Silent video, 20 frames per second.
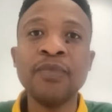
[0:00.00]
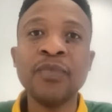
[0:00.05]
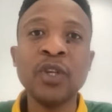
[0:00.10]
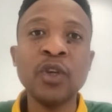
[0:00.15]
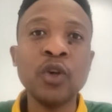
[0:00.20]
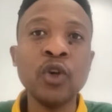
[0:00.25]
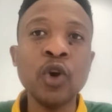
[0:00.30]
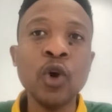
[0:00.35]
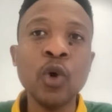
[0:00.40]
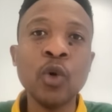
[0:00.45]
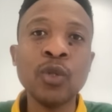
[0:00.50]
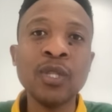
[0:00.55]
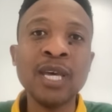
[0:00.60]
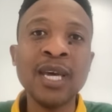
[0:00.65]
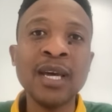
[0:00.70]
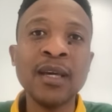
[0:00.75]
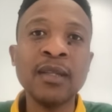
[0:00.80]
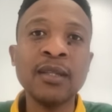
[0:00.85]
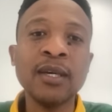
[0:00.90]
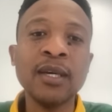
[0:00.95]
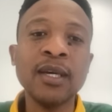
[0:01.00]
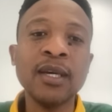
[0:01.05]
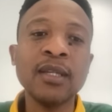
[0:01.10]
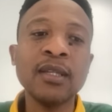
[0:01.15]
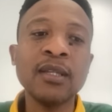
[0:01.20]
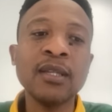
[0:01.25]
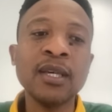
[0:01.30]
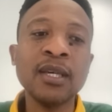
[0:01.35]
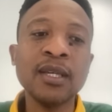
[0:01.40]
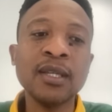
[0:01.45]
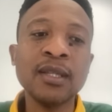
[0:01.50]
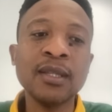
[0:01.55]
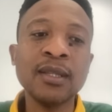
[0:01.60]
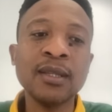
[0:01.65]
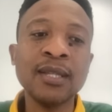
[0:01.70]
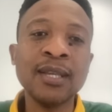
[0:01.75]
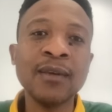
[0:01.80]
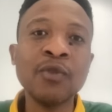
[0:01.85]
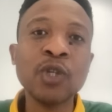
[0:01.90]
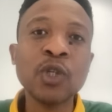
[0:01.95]
you know, the the the
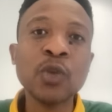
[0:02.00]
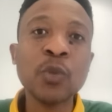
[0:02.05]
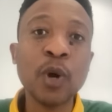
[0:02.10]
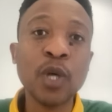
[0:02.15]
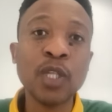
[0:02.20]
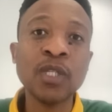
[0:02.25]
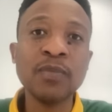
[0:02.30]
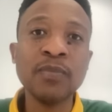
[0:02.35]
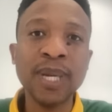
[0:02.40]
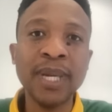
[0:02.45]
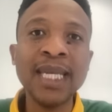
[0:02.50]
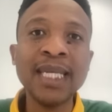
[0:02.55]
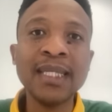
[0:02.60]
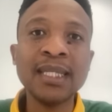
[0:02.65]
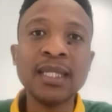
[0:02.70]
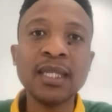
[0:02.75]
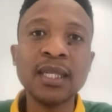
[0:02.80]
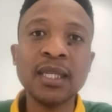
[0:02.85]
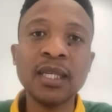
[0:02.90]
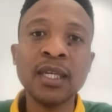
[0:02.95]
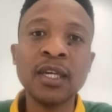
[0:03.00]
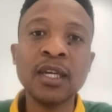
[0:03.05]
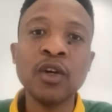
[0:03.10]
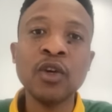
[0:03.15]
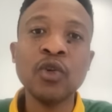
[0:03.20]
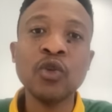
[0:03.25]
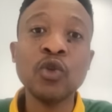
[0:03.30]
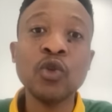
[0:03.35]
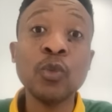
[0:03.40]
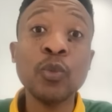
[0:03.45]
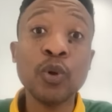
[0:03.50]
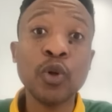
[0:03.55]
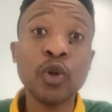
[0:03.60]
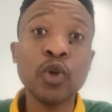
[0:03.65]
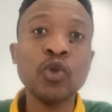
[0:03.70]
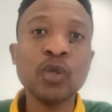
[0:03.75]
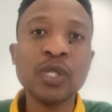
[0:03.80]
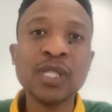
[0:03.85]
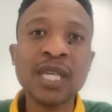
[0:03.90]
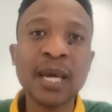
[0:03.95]
the responsibility to
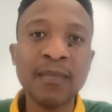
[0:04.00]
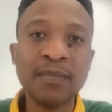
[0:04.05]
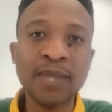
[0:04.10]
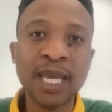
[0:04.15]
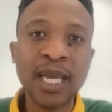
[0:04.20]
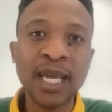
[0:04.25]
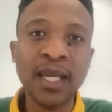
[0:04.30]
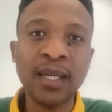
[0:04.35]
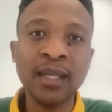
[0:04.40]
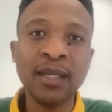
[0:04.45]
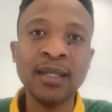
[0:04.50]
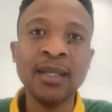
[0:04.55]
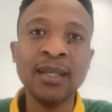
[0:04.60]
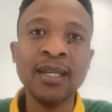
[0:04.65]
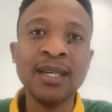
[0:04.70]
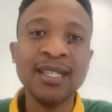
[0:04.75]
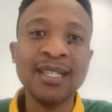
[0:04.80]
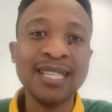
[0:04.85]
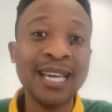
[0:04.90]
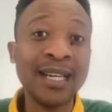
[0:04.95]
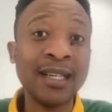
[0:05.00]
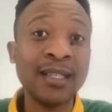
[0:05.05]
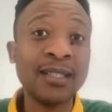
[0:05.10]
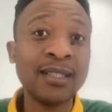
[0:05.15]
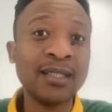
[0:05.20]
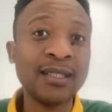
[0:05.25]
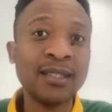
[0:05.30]
produce something that